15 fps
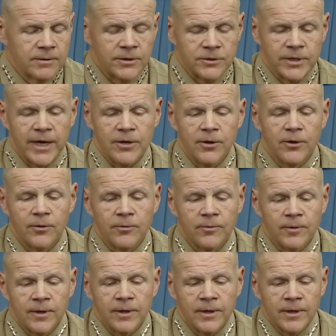because I know,
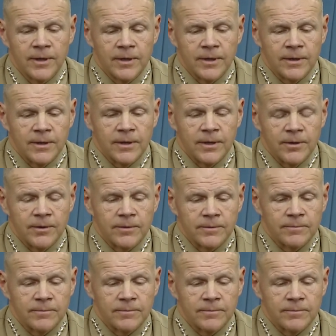you know,